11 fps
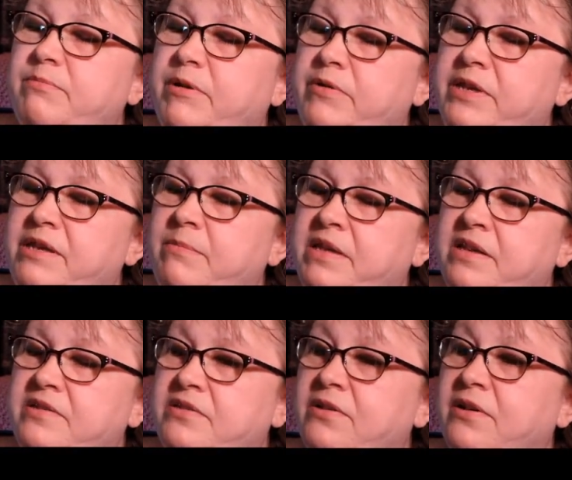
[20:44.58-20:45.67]
to
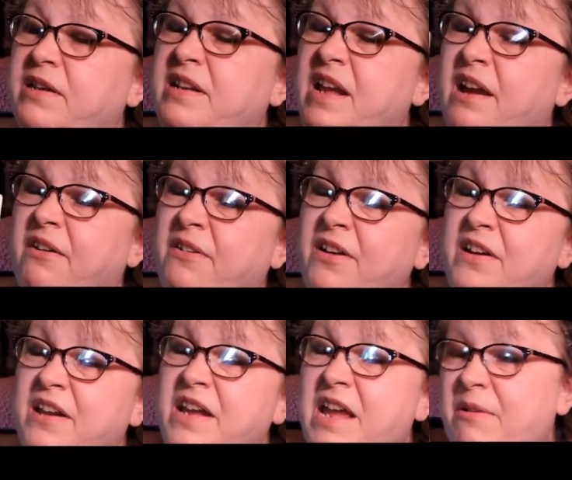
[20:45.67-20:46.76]
Bohemia, circa now.
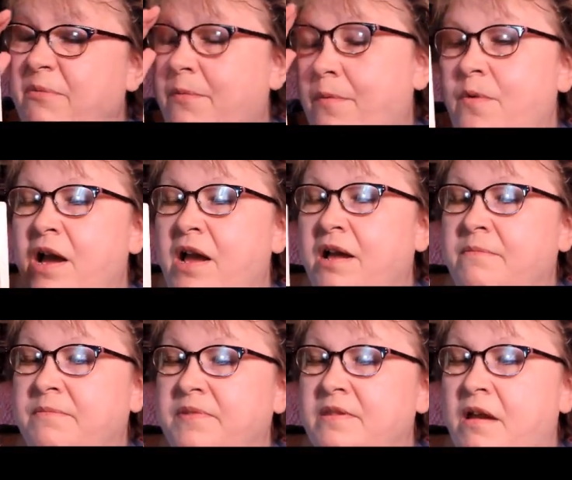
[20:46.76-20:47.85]
And
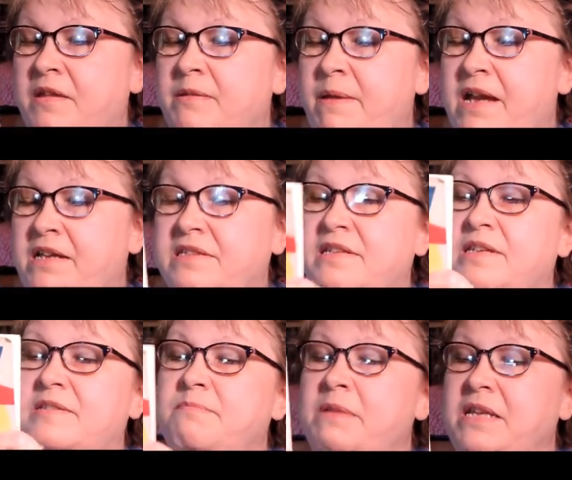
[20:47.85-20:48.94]
on the back it
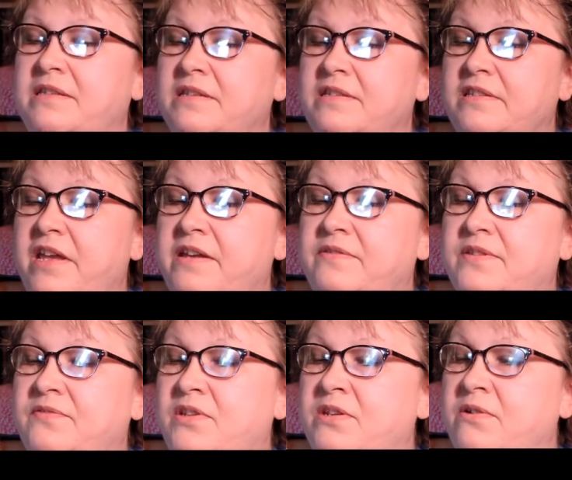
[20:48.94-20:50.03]
says, meet the slaves
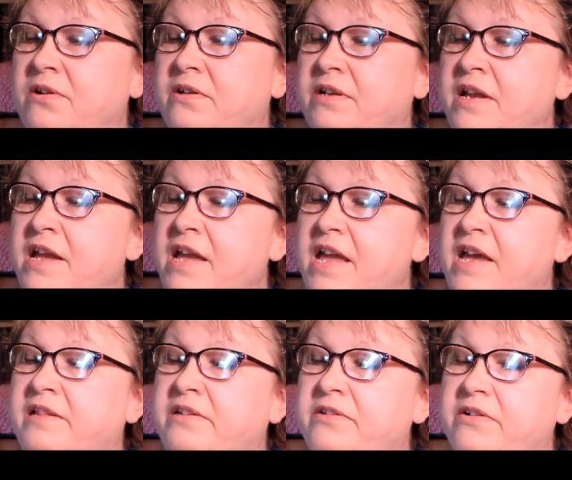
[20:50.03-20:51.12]
of New York.
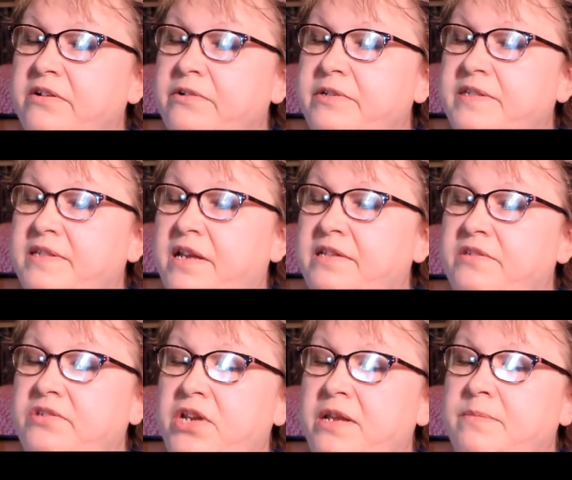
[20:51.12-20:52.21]
Eleanor, who
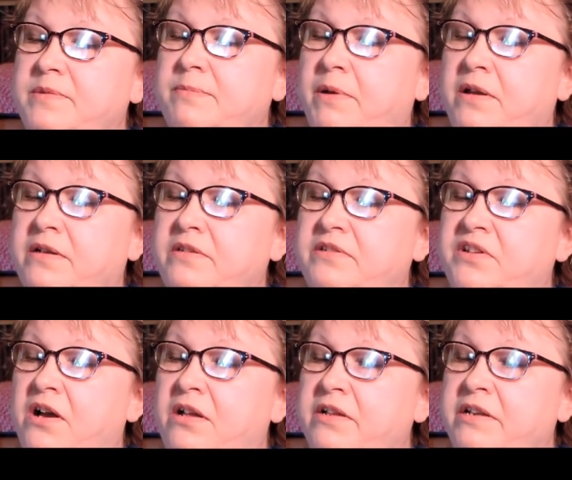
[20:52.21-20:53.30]
designs James Bond
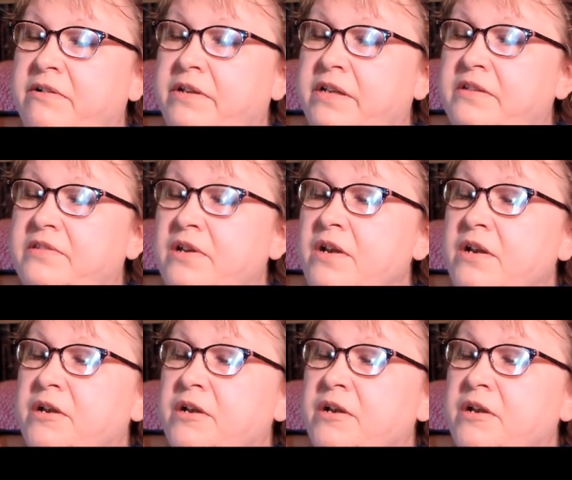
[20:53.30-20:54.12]
doll earrings.